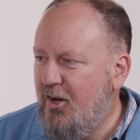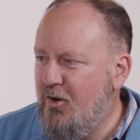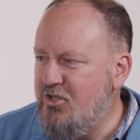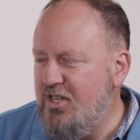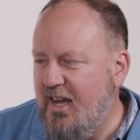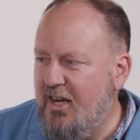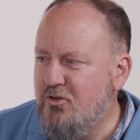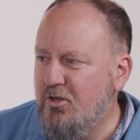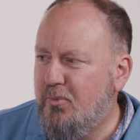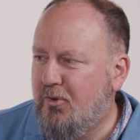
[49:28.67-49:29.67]
She can't
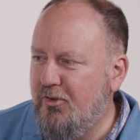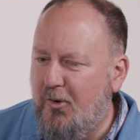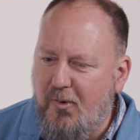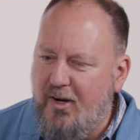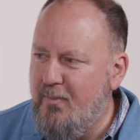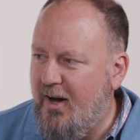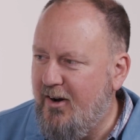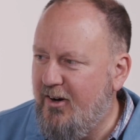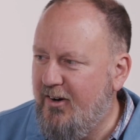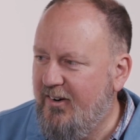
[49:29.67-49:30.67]
dribble. Don't worry about
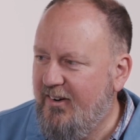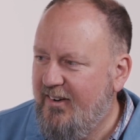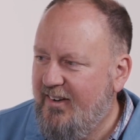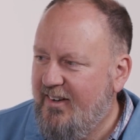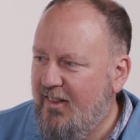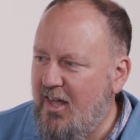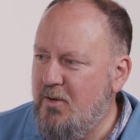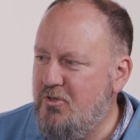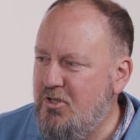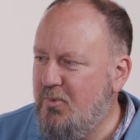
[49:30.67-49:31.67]
her. Let
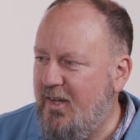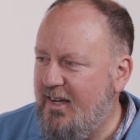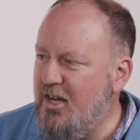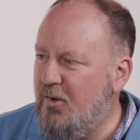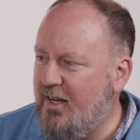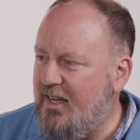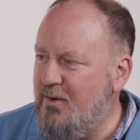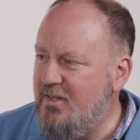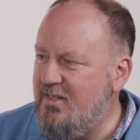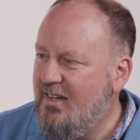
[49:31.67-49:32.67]
them shoot." Like he
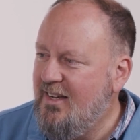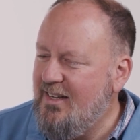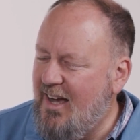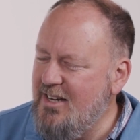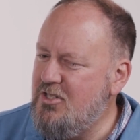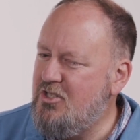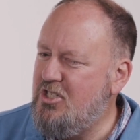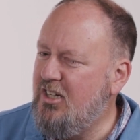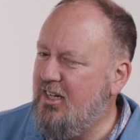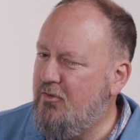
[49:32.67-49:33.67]
was not just
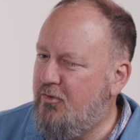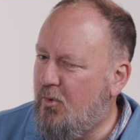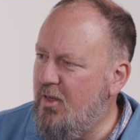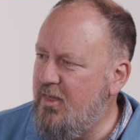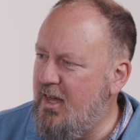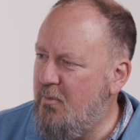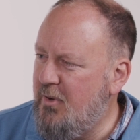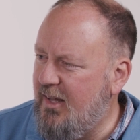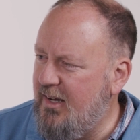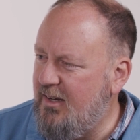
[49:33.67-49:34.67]
cheering for them,
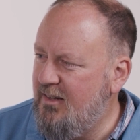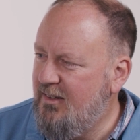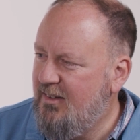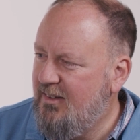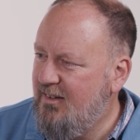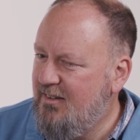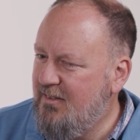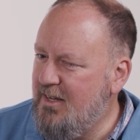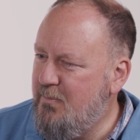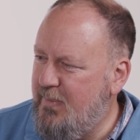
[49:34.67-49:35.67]
but like
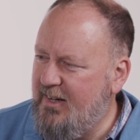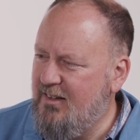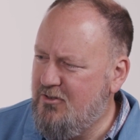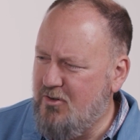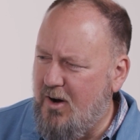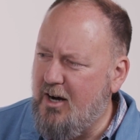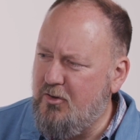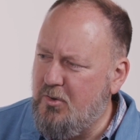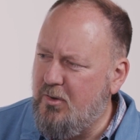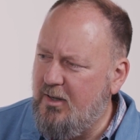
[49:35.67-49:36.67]
being
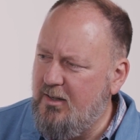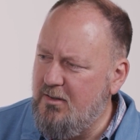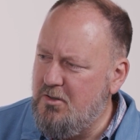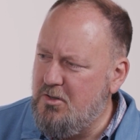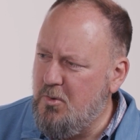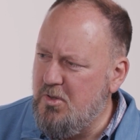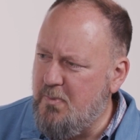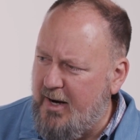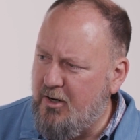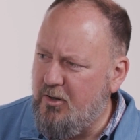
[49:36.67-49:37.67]
derogatory towards
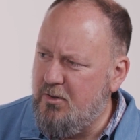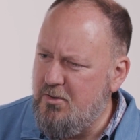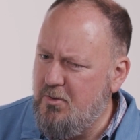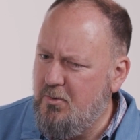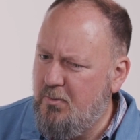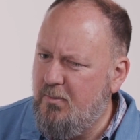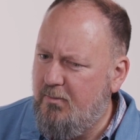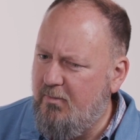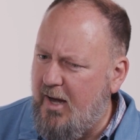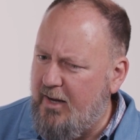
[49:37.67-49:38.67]
my girls who
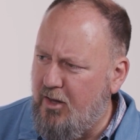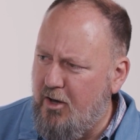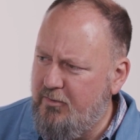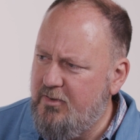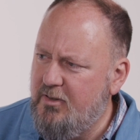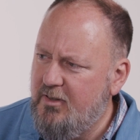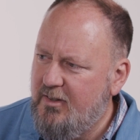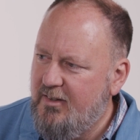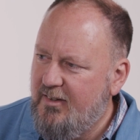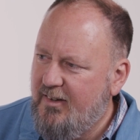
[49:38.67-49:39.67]
I loved.
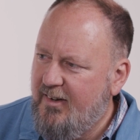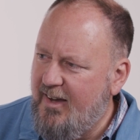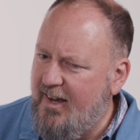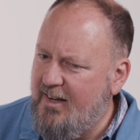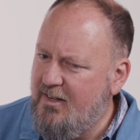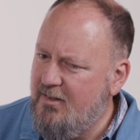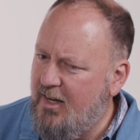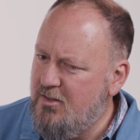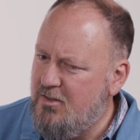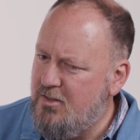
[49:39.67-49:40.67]
Yeah.
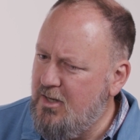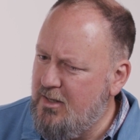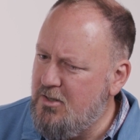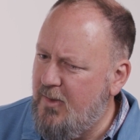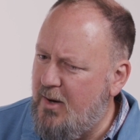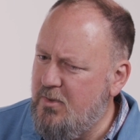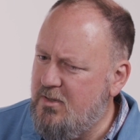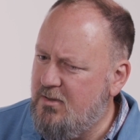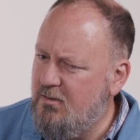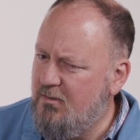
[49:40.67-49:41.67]
And so that
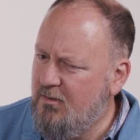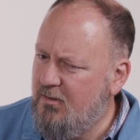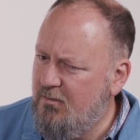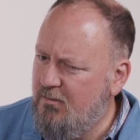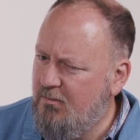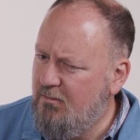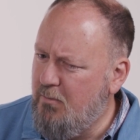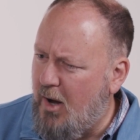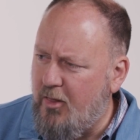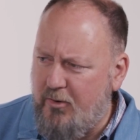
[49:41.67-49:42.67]
was
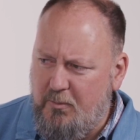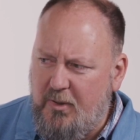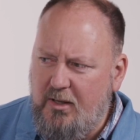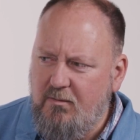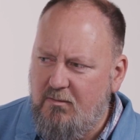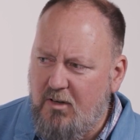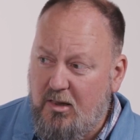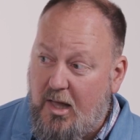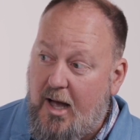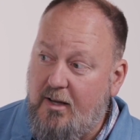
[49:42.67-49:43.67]
bothering me a
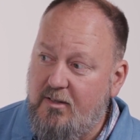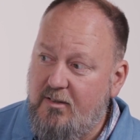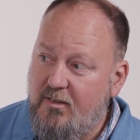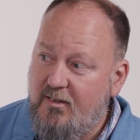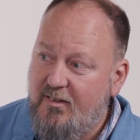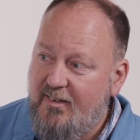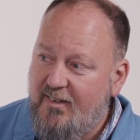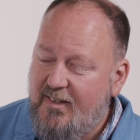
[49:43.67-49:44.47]
lot. Yeah.